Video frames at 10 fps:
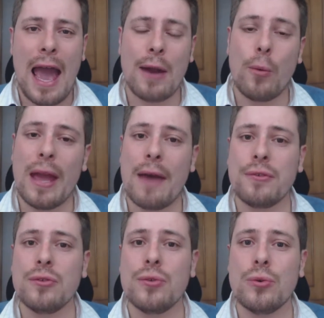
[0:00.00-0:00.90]
And we
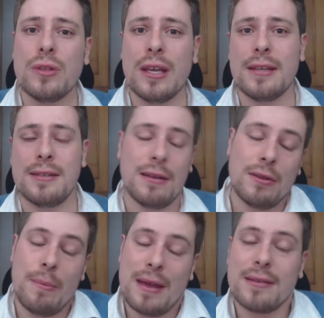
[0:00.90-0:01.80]
have to do this,
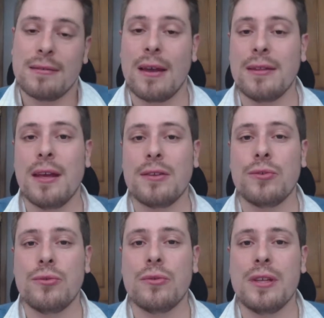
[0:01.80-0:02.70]
the best idea
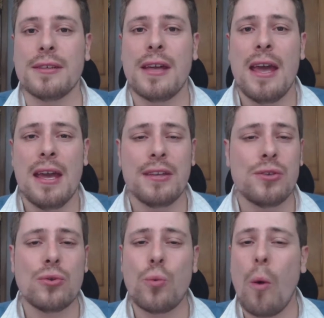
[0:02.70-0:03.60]
to do this
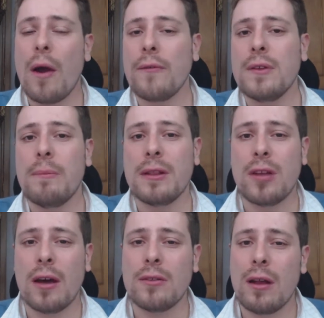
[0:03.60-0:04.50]
is use one of the
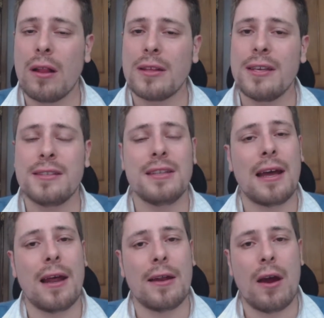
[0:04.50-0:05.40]
methodologies
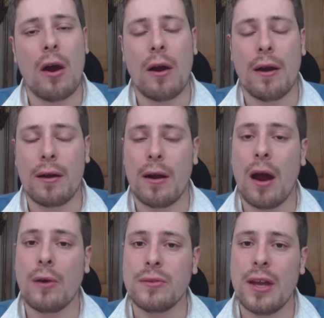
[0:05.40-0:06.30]
that are
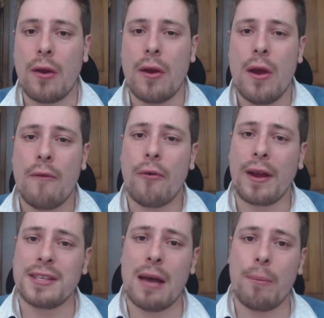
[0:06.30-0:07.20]
out there. For
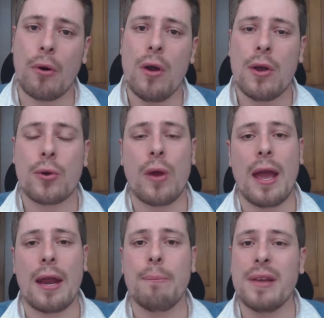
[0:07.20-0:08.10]
example,
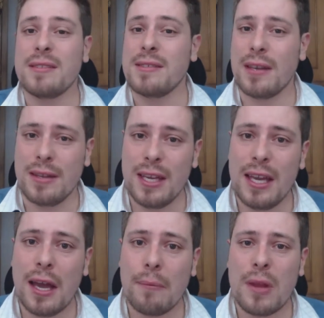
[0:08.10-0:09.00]
create a business
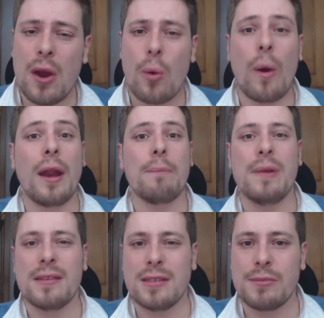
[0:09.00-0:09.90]
idea, write a
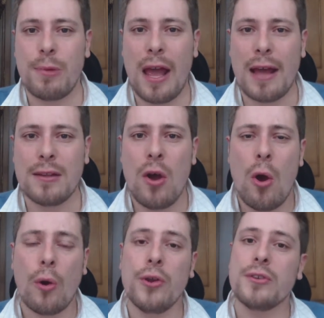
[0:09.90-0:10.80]
business plan,
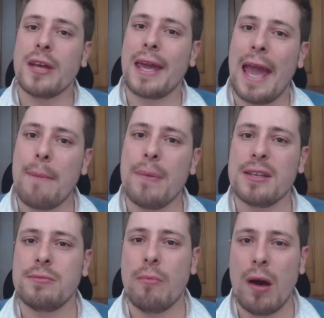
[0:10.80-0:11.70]
or use a
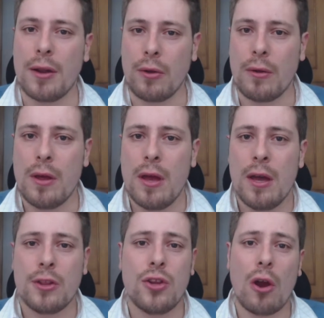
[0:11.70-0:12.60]
Canvas model.
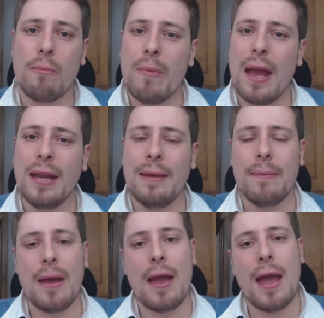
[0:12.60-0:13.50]
There are many